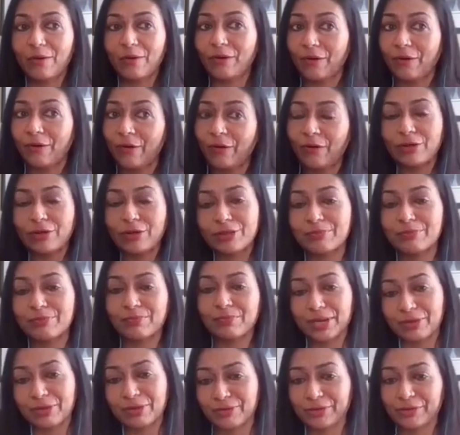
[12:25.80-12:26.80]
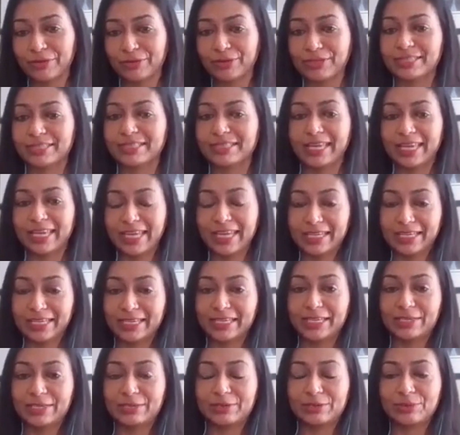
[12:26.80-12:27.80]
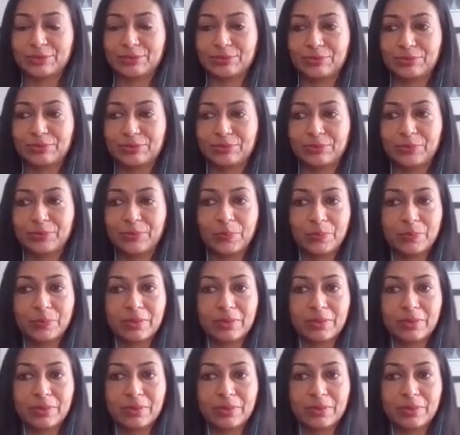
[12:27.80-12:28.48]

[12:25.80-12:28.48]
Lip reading: all my viewers, they need to